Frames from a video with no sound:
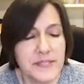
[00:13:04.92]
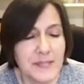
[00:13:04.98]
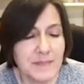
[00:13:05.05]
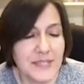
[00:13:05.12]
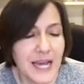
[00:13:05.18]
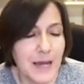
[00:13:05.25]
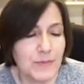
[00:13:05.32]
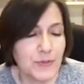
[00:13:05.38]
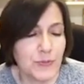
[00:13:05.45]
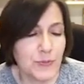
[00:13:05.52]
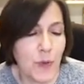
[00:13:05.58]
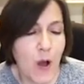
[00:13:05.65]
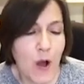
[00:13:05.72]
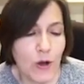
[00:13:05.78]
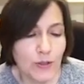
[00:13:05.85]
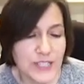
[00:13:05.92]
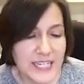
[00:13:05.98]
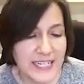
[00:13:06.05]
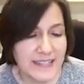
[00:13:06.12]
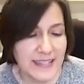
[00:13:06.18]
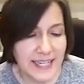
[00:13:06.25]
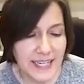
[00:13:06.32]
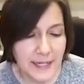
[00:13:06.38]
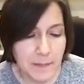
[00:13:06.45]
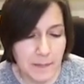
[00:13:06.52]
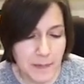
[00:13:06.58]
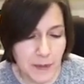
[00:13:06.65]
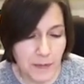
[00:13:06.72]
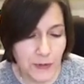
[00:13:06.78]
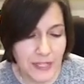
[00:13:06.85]
sometimes haltingly
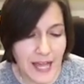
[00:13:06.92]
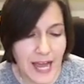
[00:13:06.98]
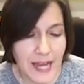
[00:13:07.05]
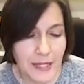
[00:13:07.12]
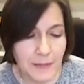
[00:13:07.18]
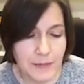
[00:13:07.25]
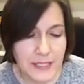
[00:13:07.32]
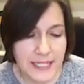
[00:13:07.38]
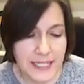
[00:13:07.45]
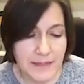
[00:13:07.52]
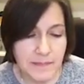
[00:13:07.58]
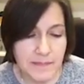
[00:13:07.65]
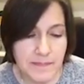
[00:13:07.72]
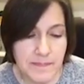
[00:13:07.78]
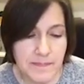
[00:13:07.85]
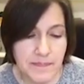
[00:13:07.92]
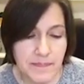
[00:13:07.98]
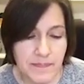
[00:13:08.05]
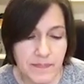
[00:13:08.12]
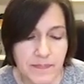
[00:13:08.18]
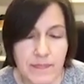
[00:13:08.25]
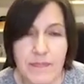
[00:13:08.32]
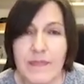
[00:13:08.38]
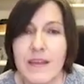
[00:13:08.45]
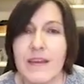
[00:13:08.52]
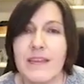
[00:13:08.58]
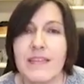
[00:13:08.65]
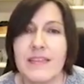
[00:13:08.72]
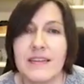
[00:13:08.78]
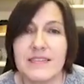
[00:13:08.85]
but reliably.
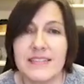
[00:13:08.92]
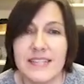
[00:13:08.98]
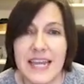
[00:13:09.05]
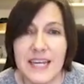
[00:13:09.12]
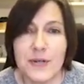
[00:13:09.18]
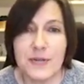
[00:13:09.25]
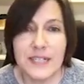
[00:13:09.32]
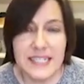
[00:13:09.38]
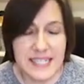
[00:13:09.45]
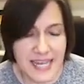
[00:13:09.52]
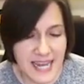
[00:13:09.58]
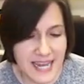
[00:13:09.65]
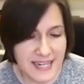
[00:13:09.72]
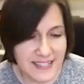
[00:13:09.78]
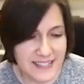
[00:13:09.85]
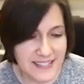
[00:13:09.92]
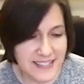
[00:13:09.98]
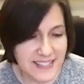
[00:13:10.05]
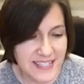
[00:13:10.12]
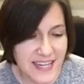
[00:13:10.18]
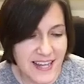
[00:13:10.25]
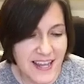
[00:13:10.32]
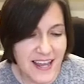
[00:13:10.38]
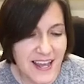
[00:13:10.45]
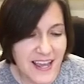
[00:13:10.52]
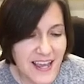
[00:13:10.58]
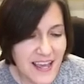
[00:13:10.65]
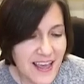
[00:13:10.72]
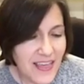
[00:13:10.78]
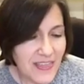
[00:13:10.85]
The sacred text
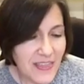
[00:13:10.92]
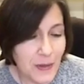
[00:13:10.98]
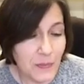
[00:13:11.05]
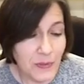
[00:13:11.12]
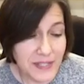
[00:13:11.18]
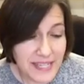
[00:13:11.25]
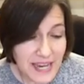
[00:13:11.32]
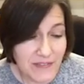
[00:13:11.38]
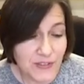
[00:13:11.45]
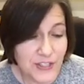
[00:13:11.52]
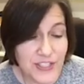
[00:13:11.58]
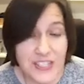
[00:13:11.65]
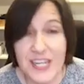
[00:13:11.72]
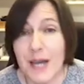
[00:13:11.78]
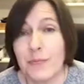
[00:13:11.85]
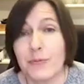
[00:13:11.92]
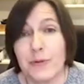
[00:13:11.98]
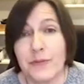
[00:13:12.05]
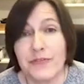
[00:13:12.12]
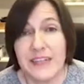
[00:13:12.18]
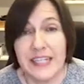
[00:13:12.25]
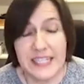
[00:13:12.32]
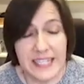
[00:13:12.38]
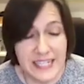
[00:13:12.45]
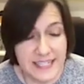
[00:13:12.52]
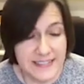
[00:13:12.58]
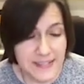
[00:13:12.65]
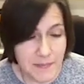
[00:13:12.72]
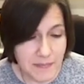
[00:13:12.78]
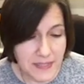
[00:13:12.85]
that will never stop revealing
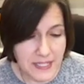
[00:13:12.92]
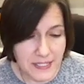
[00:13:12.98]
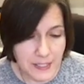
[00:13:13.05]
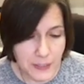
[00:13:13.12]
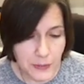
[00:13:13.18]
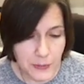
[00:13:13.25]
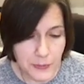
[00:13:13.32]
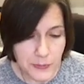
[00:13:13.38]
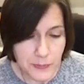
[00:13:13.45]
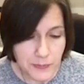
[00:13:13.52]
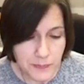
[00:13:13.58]
something new.